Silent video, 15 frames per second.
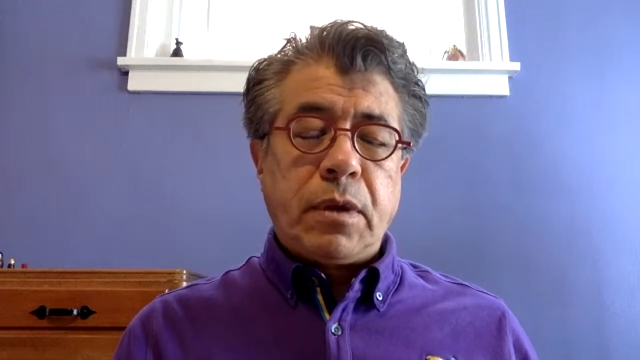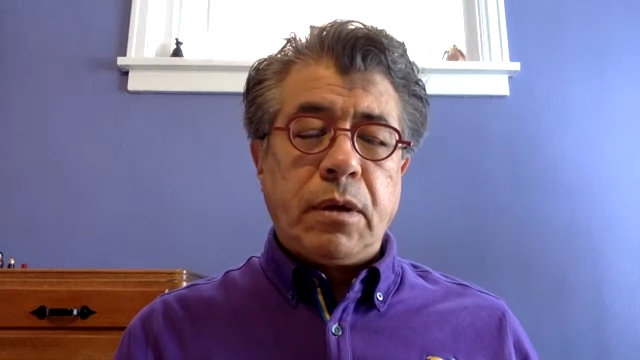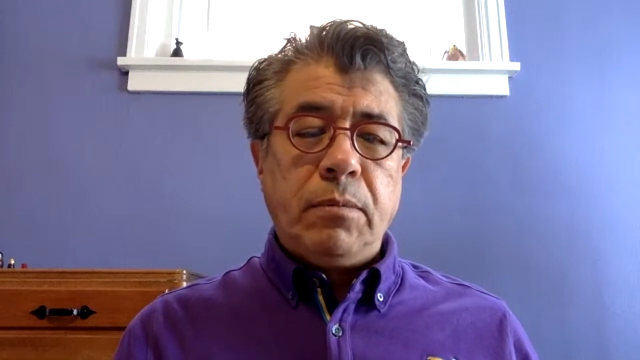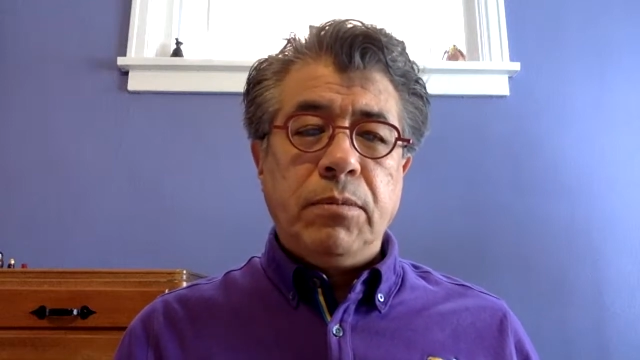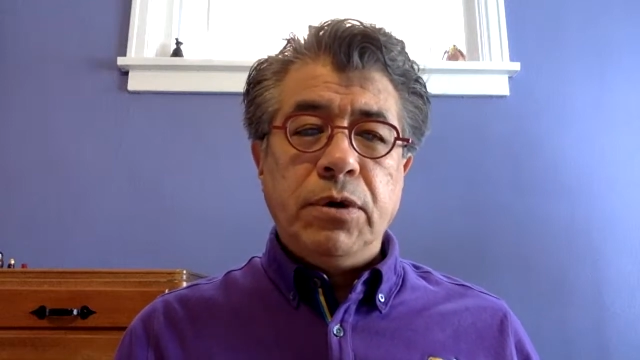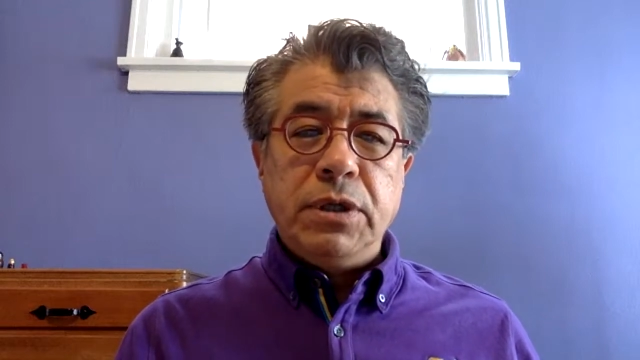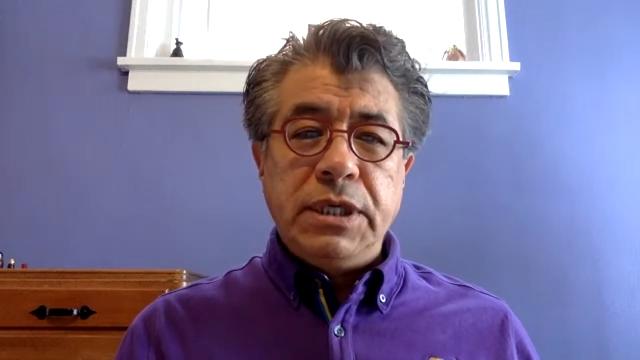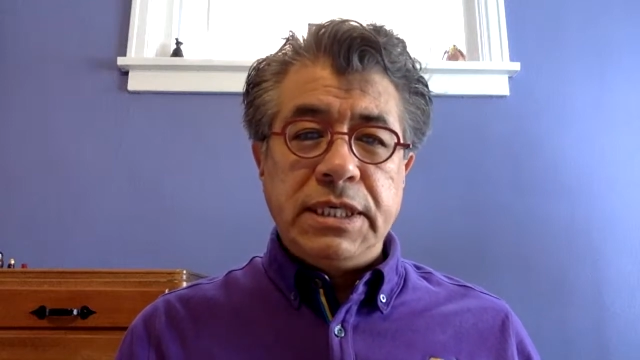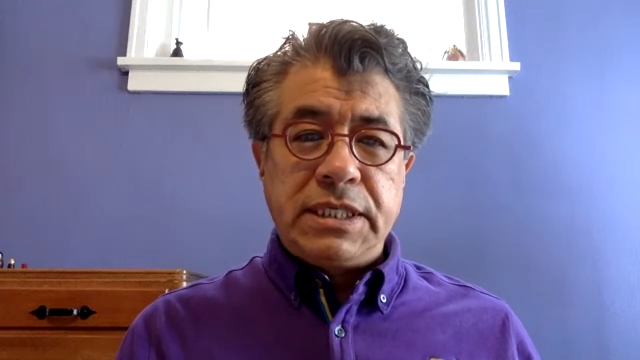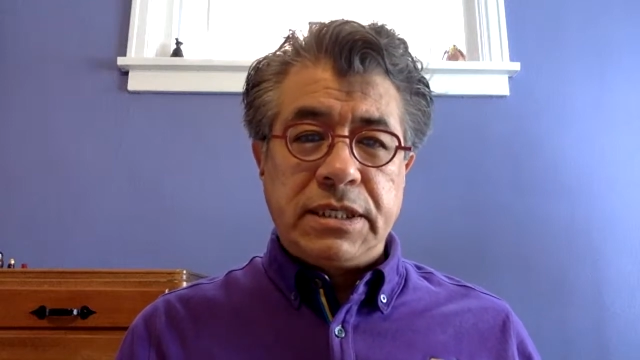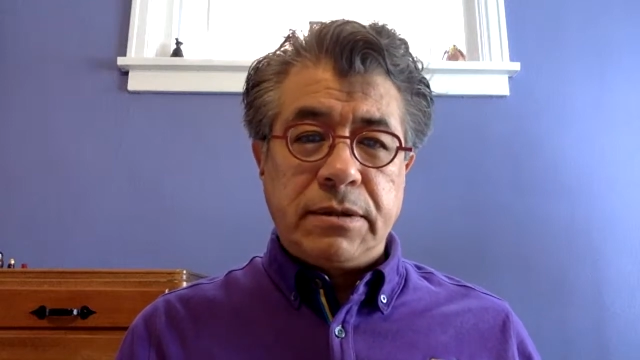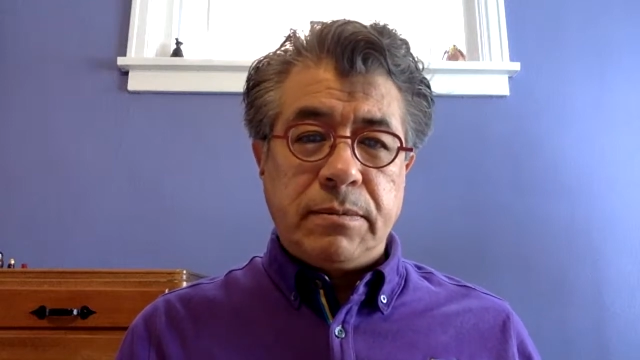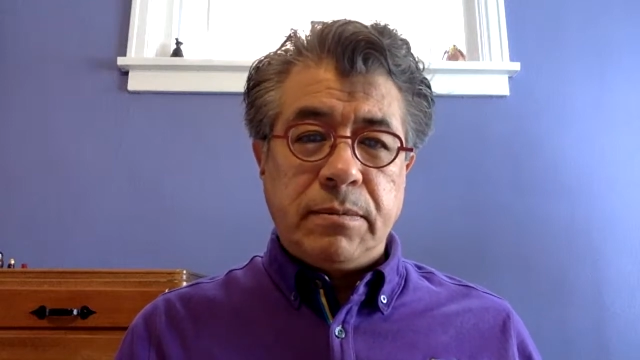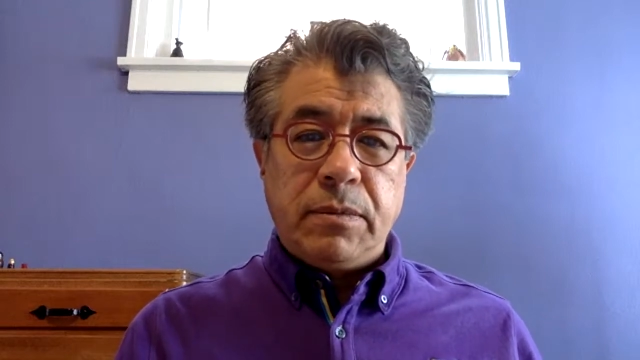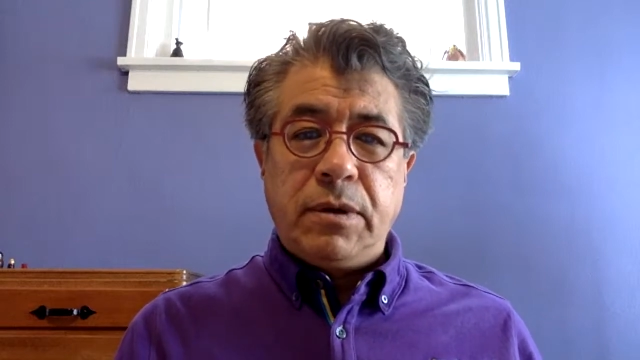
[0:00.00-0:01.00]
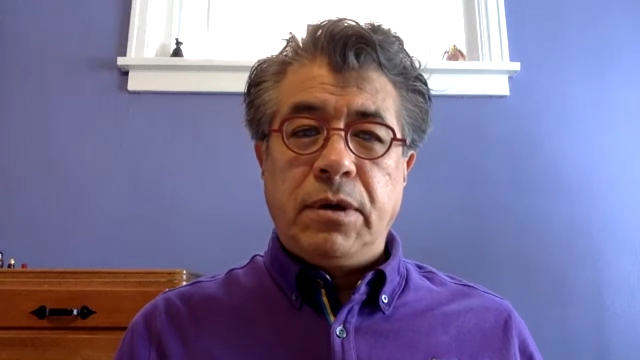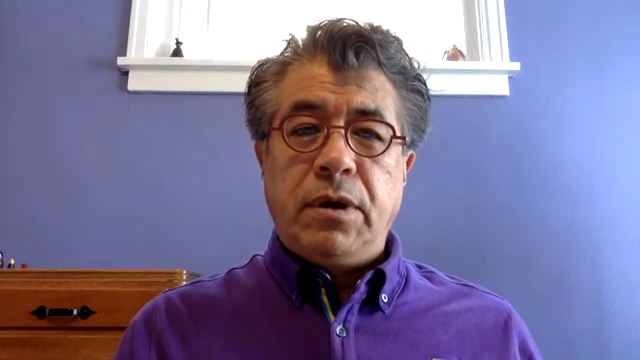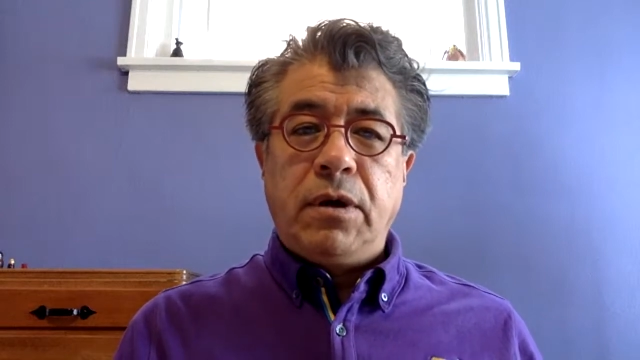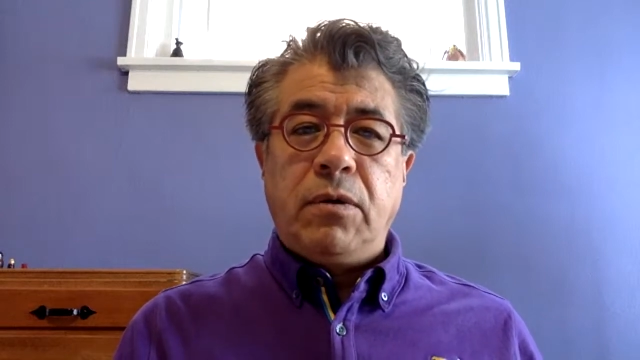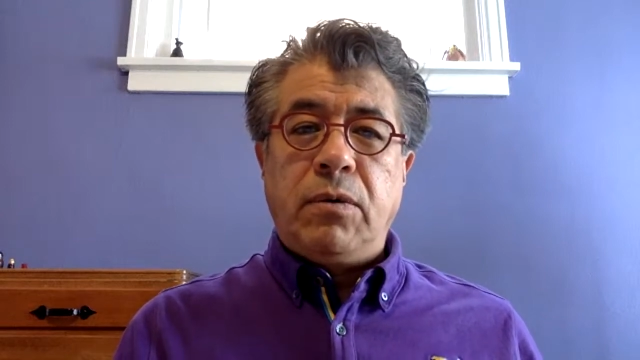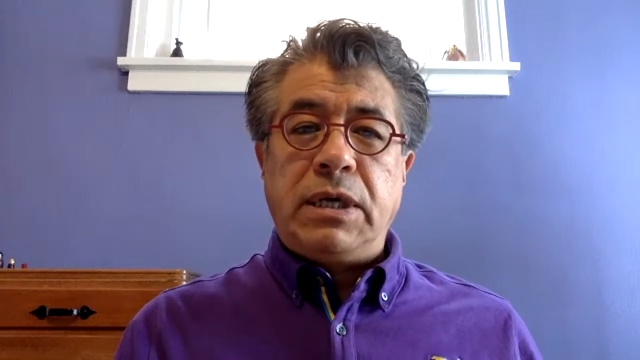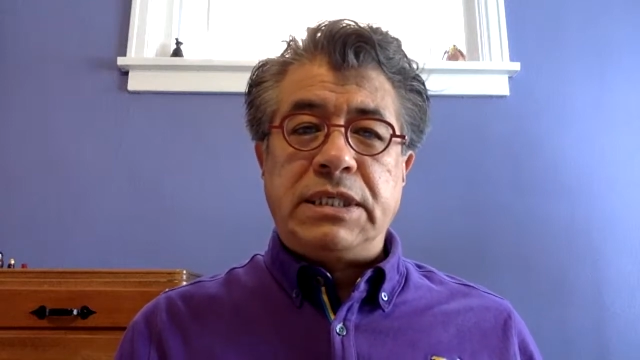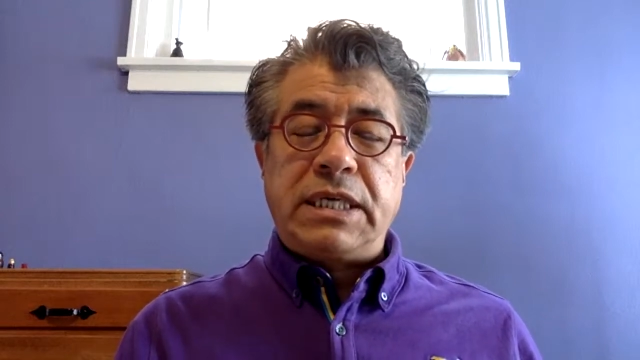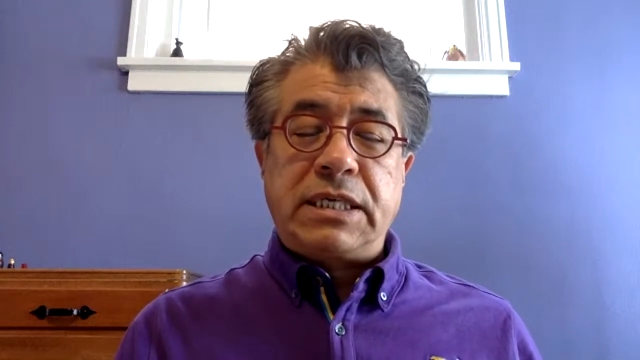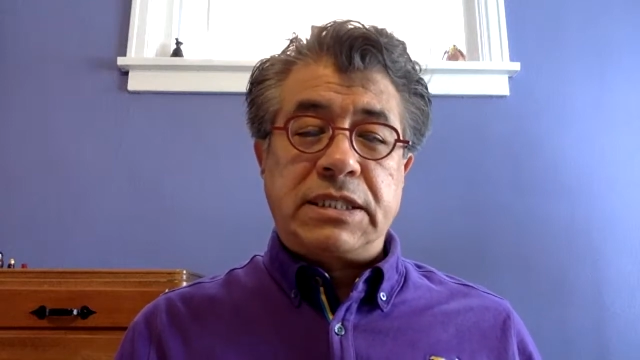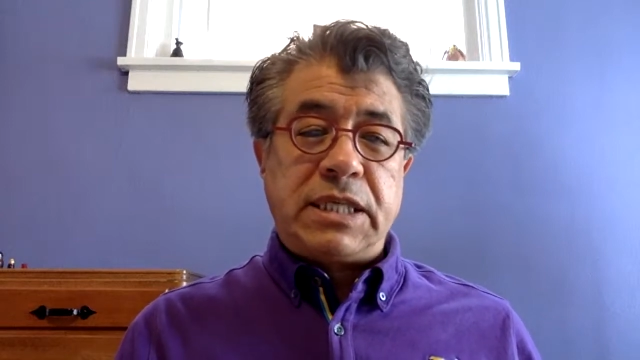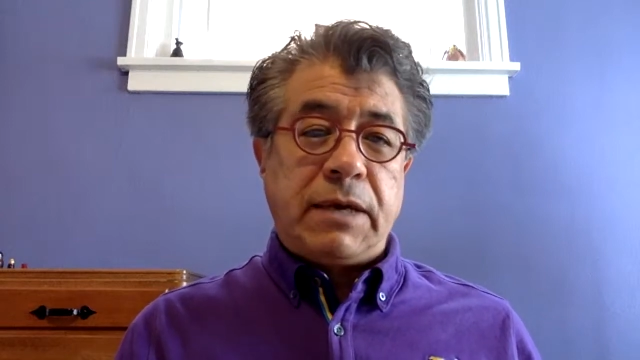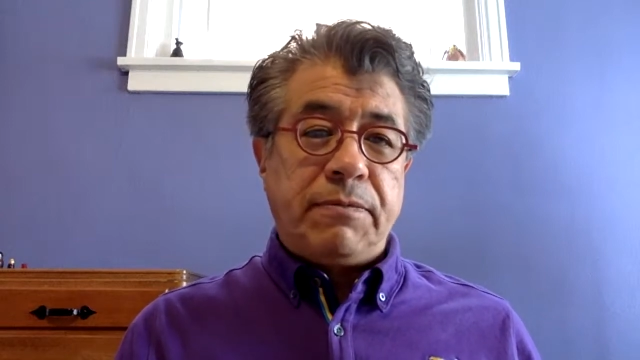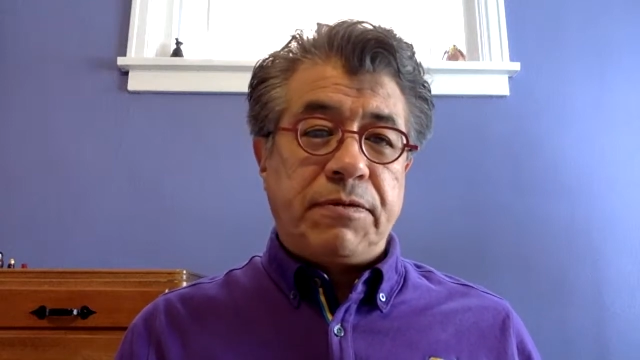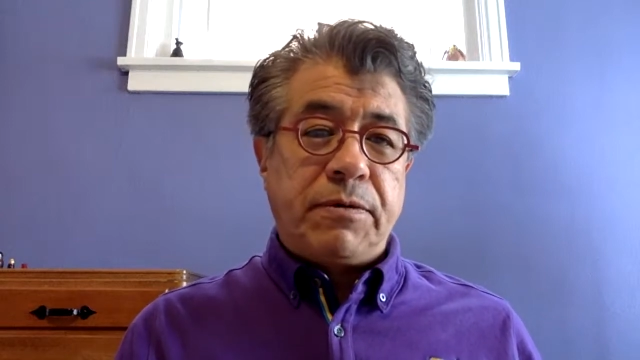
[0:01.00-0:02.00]
Buddhism was
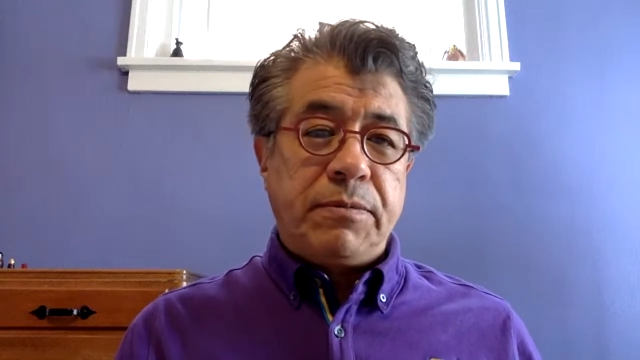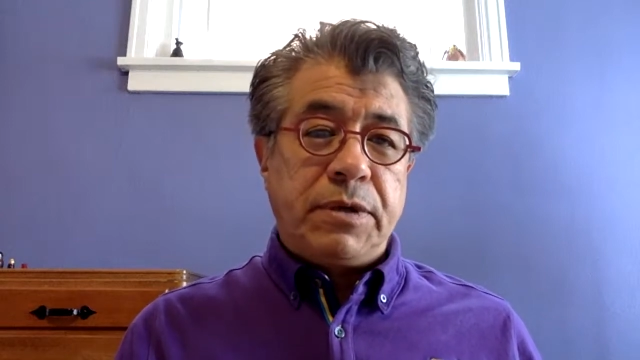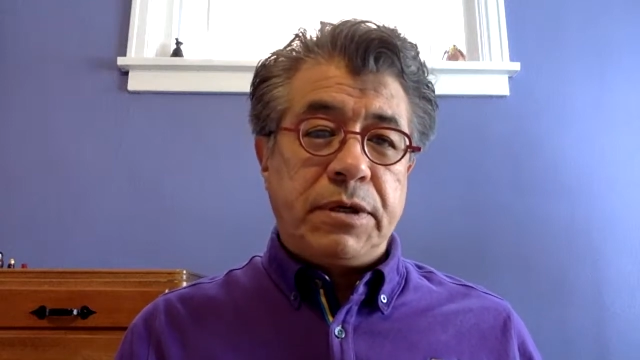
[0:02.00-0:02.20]
exempt from